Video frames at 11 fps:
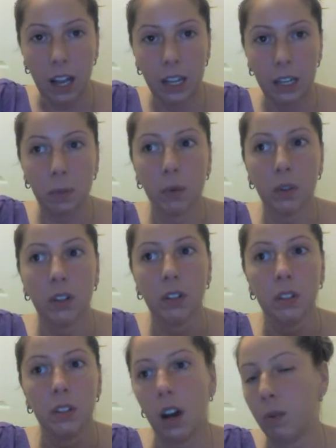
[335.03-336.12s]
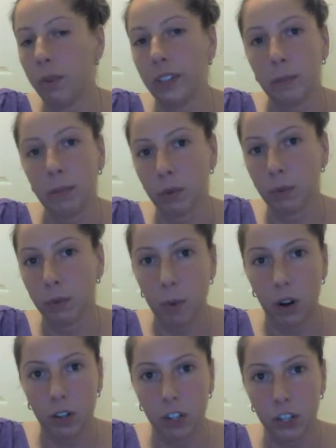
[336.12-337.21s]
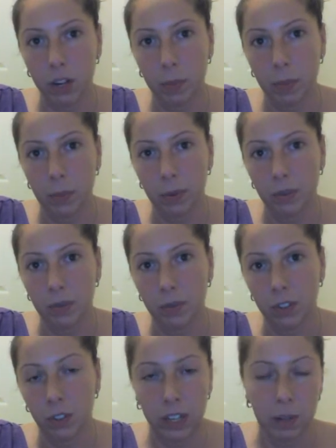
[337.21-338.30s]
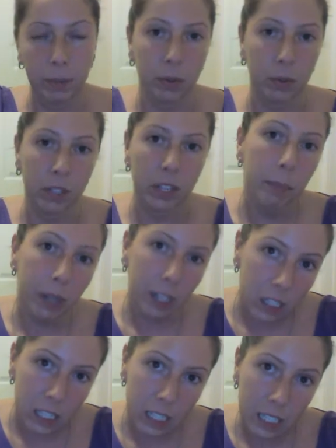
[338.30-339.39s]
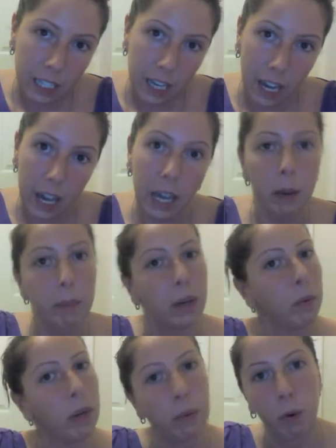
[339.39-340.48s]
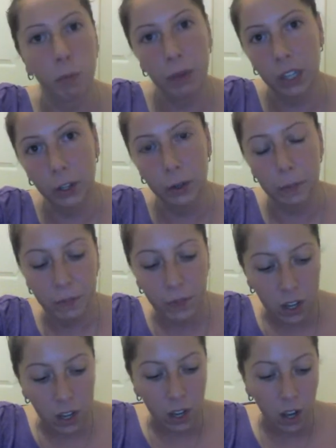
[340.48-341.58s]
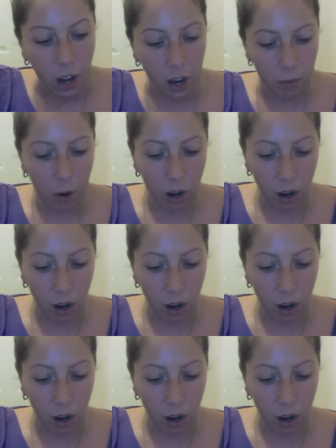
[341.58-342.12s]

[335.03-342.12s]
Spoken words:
and it will not really be a real partnership. You'll end up doing the comparison game, and it won't be cute. Um,